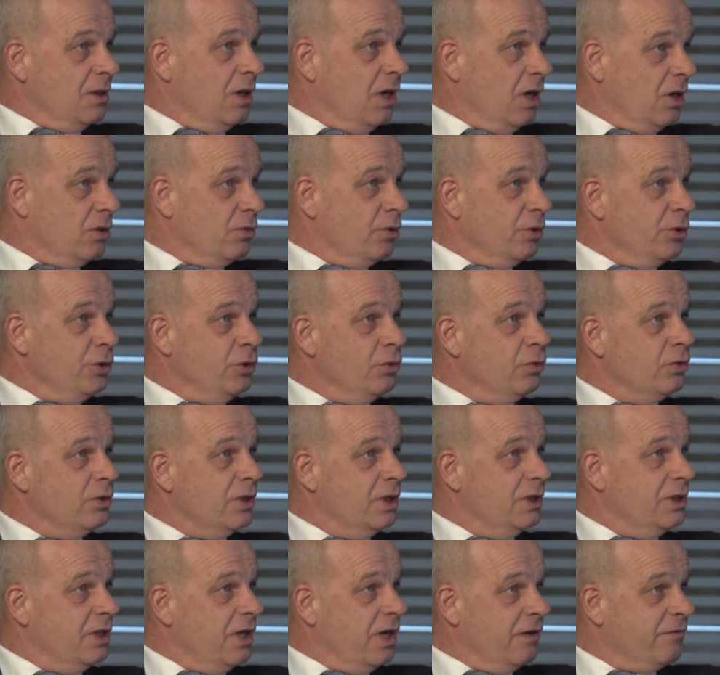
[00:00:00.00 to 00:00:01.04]
Agro-Yuk,
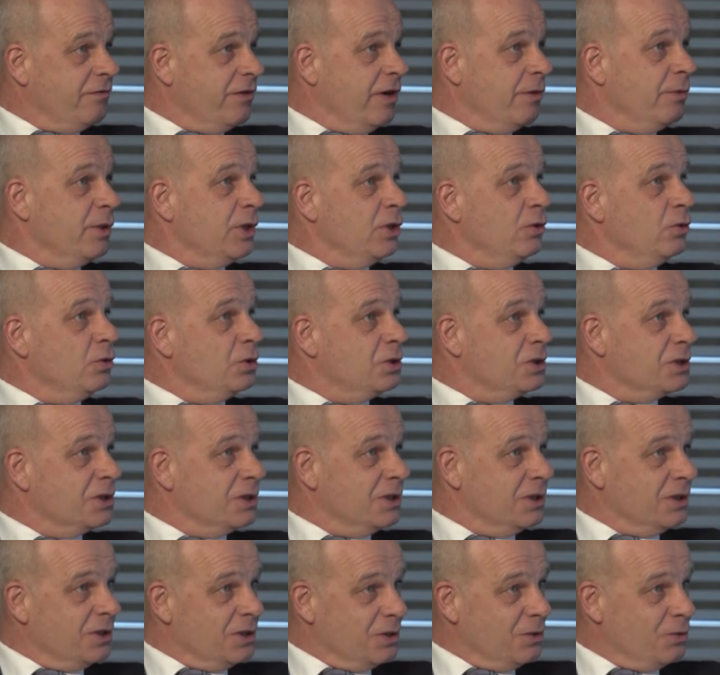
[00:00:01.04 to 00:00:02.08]
and they have very good
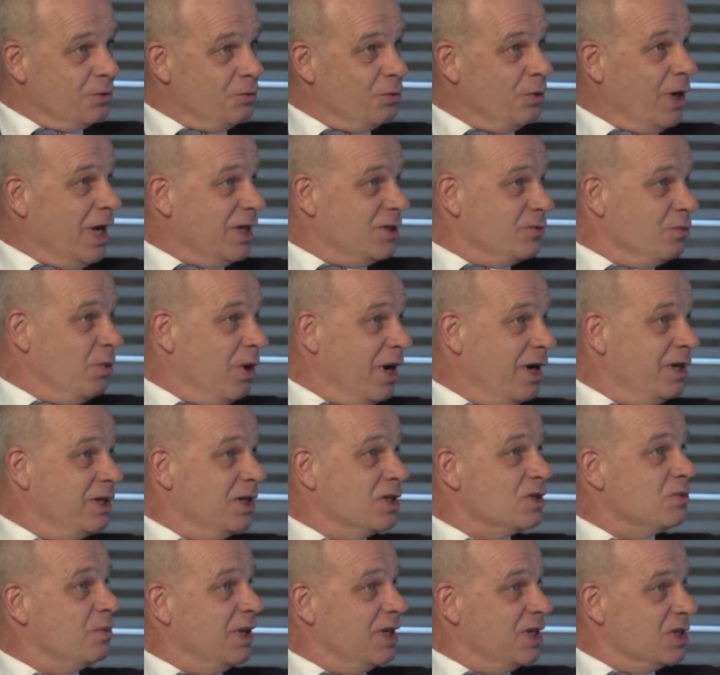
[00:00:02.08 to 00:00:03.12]
red wine
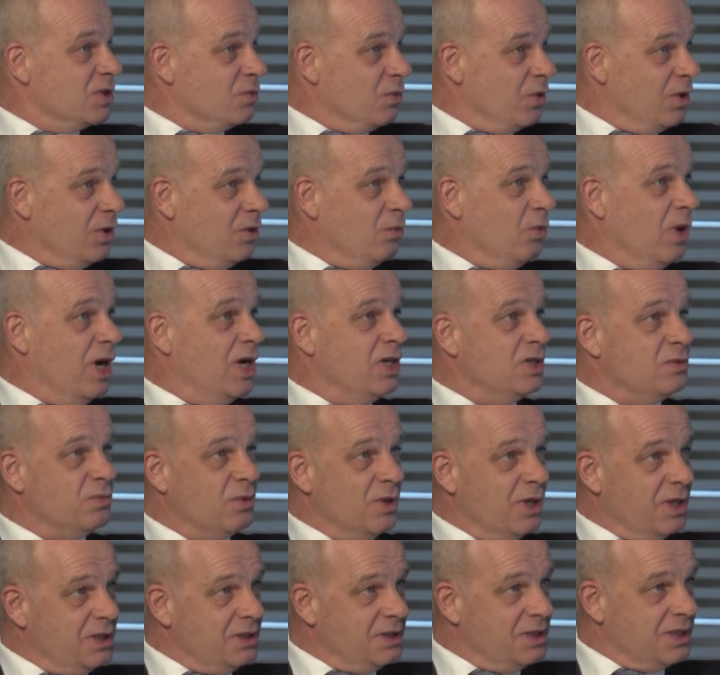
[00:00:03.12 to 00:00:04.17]
as well as white
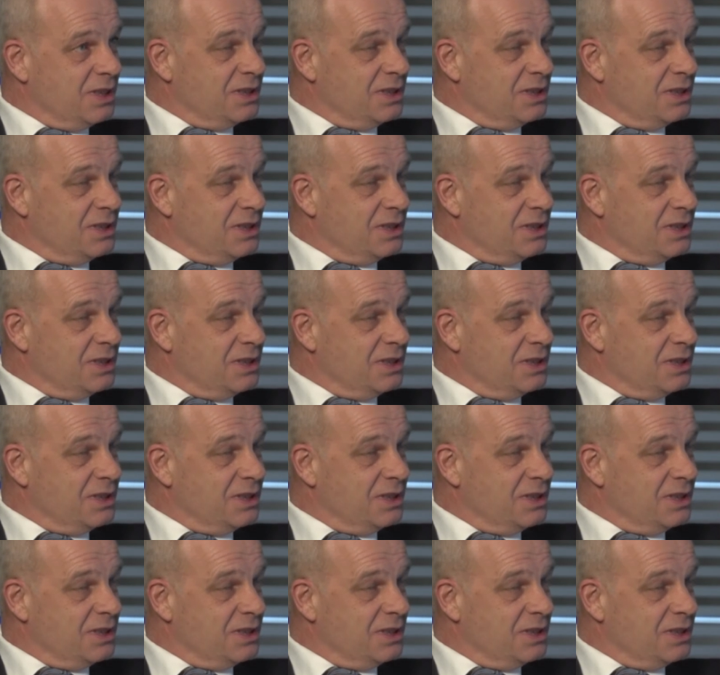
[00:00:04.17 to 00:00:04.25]
wine.